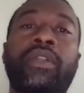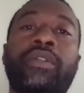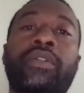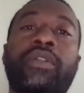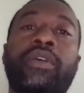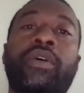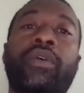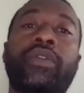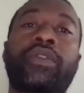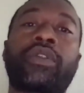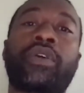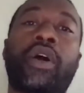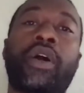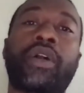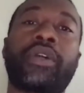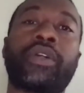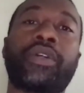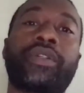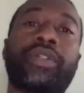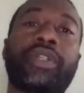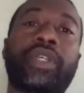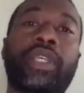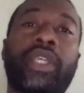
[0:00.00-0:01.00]
So it's harder
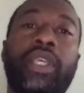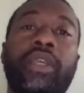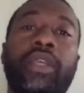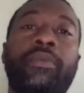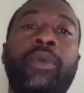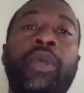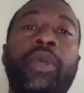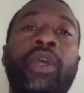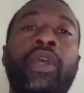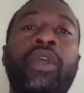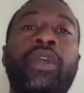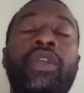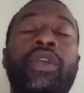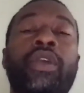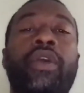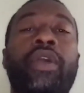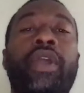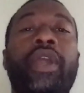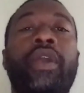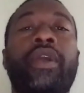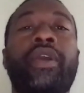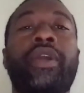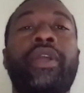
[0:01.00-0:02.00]
to keep your
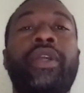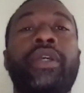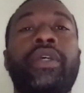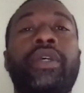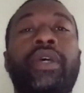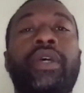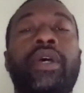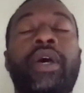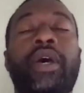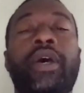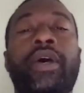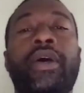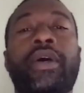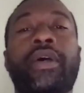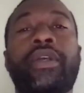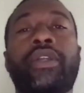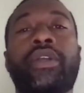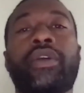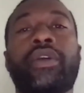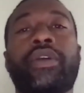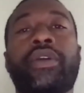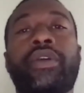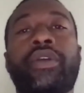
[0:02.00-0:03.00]
area,
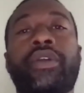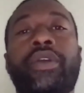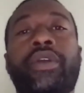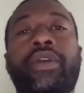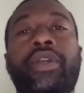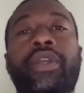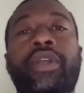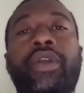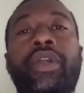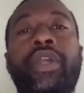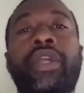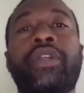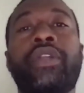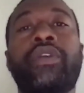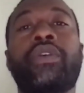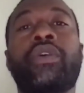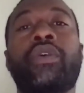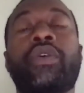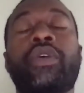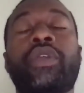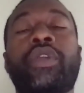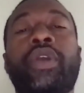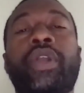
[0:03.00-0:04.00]

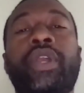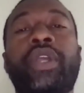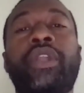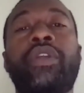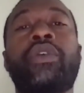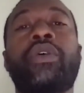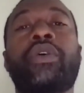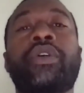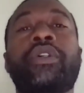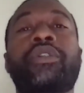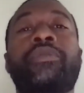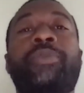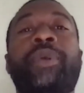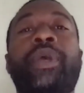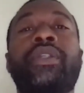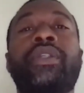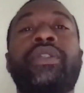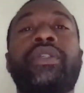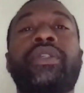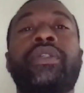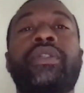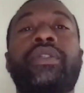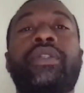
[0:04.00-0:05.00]
your indoor
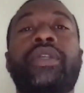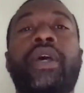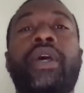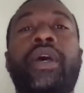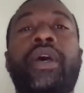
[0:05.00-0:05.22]
spaces